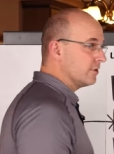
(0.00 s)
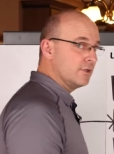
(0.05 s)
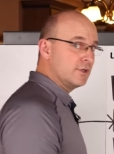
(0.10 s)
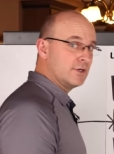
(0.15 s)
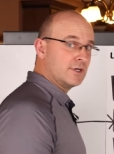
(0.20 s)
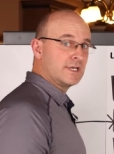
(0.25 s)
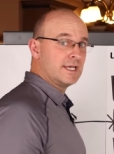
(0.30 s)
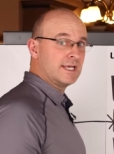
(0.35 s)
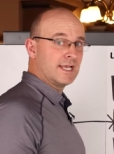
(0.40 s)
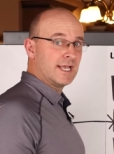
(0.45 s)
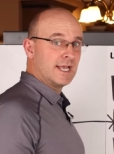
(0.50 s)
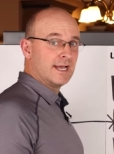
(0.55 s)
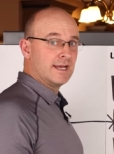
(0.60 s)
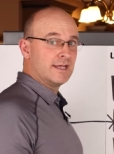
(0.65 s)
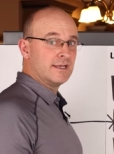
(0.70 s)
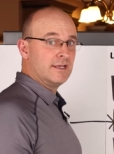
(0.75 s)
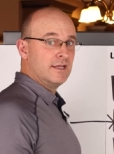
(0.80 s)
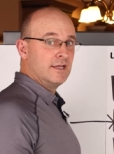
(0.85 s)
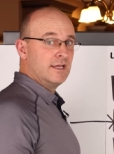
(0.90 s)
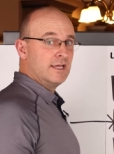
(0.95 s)
looking
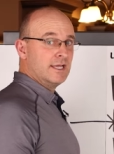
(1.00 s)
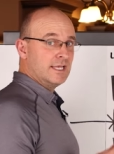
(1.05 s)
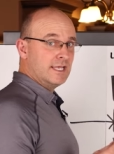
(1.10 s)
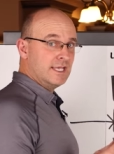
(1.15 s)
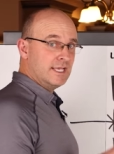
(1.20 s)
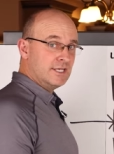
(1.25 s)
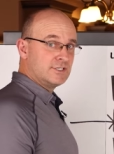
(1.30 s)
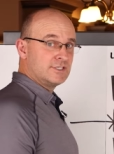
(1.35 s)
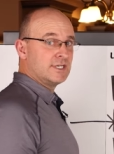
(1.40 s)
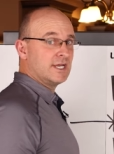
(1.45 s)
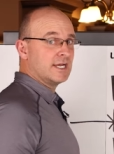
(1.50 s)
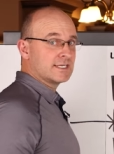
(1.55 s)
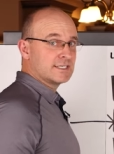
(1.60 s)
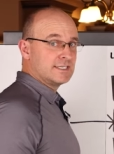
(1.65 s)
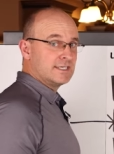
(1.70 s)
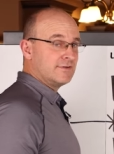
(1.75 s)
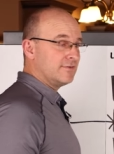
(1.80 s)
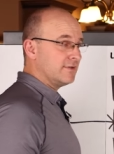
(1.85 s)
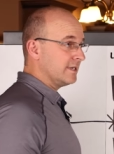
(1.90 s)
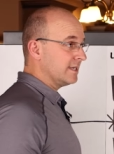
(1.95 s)
at each
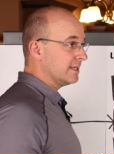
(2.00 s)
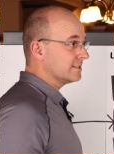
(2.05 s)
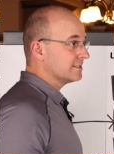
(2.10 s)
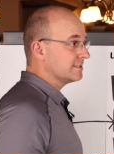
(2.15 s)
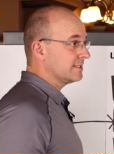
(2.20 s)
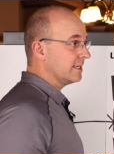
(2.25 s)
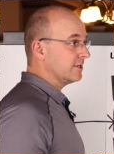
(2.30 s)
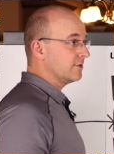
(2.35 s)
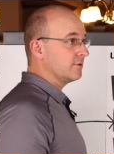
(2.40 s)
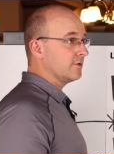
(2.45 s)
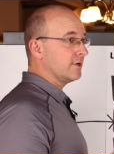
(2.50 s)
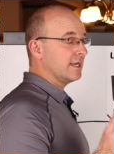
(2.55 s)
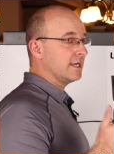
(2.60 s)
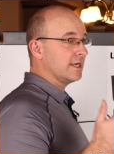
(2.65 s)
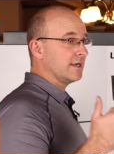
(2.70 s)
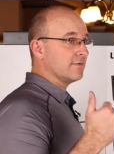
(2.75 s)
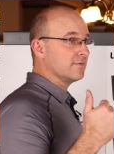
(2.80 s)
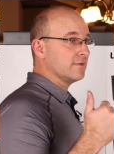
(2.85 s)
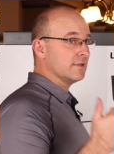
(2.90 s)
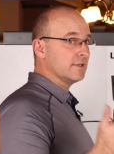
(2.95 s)
activity and saying, Do I
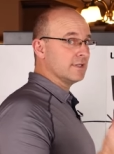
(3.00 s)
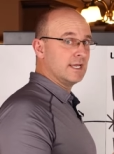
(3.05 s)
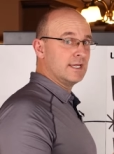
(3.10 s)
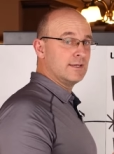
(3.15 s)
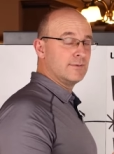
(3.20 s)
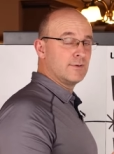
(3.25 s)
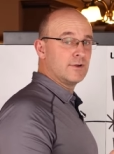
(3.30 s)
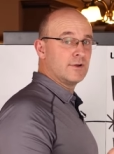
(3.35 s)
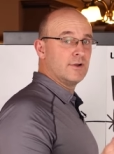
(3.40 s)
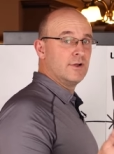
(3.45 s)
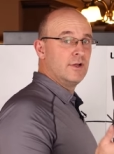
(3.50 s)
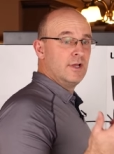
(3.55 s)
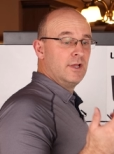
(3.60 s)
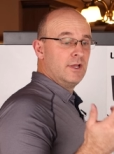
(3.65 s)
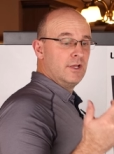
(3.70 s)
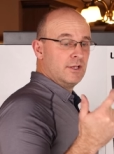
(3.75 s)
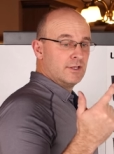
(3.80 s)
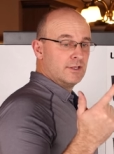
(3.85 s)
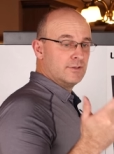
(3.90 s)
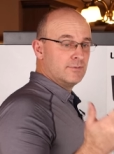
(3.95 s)
have the labor,
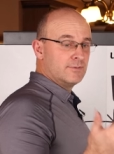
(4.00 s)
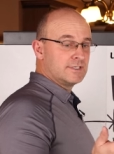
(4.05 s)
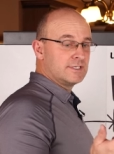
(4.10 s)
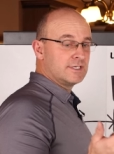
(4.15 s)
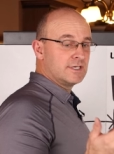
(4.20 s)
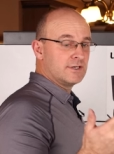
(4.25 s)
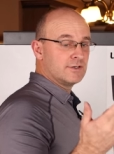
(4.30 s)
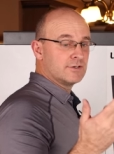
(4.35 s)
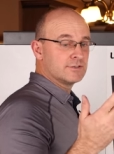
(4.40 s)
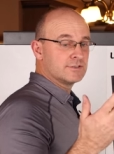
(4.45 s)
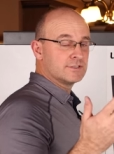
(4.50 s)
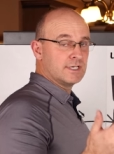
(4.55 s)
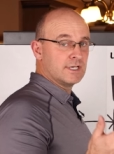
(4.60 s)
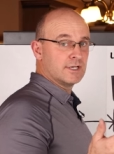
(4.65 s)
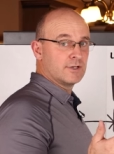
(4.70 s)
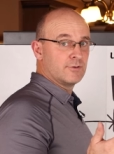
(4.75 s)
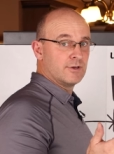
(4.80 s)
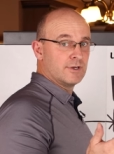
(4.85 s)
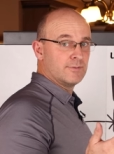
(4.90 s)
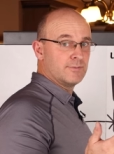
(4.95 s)
the materials, the
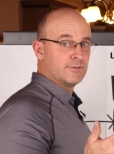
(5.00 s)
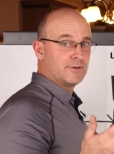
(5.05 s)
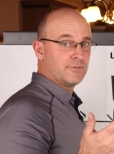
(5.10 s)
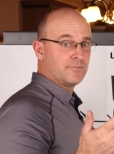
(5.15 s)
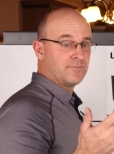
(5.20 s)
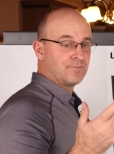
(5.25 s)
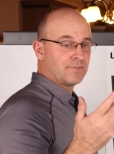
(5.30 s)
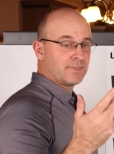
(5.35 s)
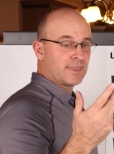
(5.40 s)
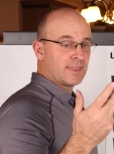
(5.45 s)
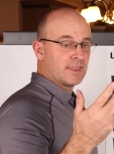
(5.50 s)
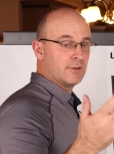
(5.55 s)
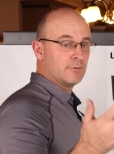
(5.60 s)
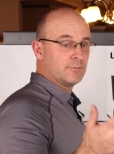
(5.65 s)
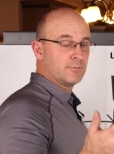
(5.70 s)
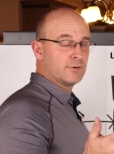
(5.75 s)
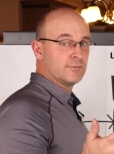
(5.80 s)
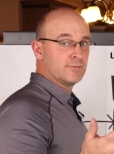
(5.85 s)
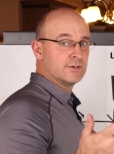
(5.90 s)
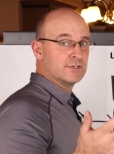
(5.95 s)
equipment, the
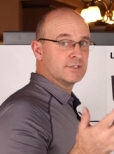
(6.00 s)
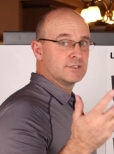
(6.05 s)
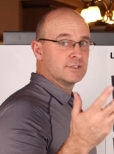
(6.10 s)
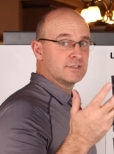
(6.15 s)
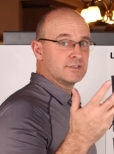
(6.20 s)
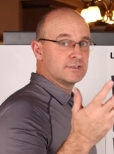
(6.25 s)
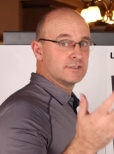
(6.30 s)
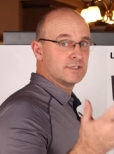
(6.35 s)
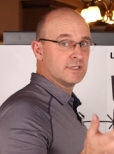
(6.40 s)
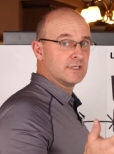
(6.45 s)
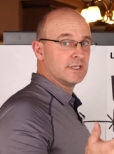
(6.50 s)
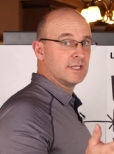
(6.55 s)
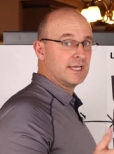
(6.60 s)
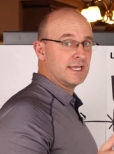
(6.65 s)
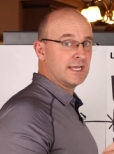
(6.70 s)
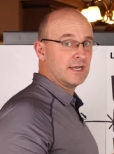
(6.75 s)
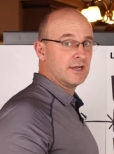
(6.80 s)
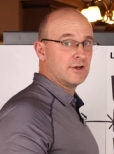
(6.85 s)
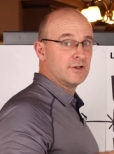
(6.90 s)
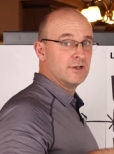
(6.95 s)
permissions, the
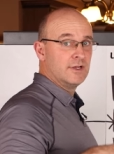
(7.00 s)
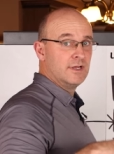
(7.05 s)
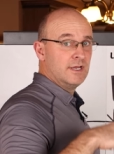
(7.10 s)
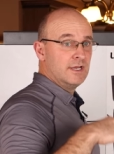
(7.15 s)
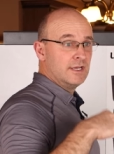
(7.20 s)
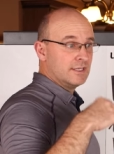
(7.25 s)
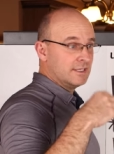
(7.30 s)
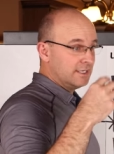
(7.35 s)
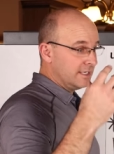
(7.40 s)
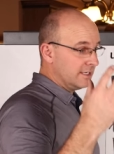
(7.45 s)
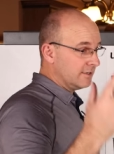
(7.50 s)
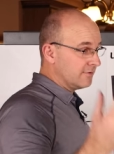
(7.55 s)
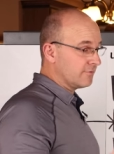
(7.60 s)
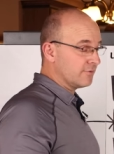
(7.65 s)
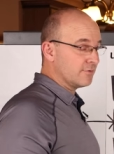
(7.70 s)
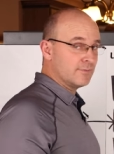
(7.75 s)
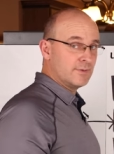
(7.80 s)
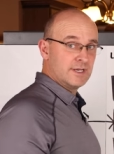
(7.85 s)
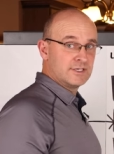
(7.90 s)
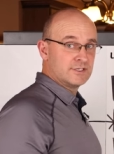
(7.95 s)
layout, the
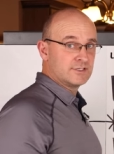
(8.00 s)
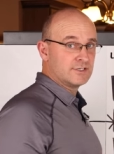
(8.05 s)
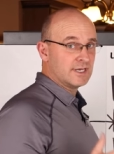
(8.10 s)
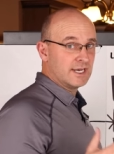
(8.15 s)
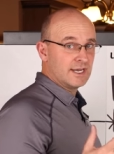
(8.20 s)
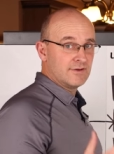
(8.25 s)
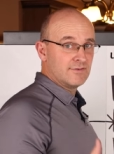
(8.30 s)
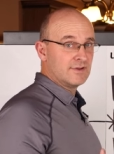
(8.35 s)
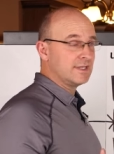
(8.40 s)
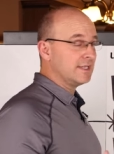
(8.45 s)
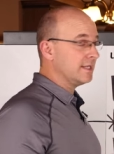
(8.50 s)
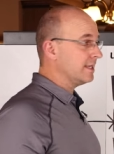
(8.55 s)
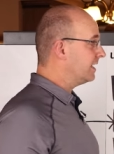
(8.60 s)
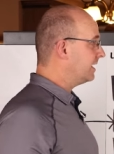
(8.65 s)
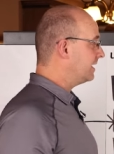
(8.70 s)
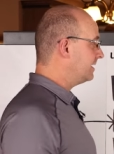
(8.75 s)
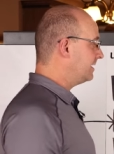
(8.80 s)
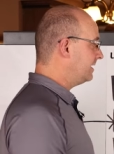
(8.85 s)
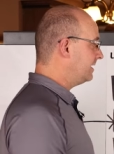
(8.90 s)
information, everything I